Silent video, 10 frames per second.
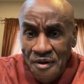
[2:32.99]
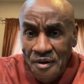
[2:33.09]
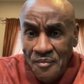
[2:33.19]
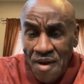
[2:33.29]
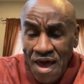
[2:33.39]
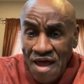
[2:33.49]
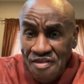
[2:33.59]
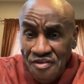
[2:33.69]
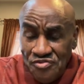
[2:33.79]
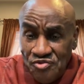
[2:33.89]
But I got
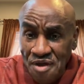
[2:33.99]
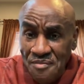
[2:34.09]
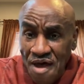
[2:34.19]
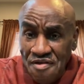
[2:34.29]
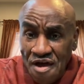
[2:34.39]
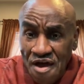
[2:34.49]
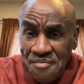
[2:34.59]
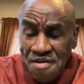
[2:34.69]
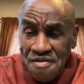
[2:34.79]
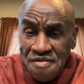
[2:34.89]
these three major
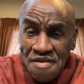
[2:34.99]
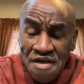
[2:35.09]
companies.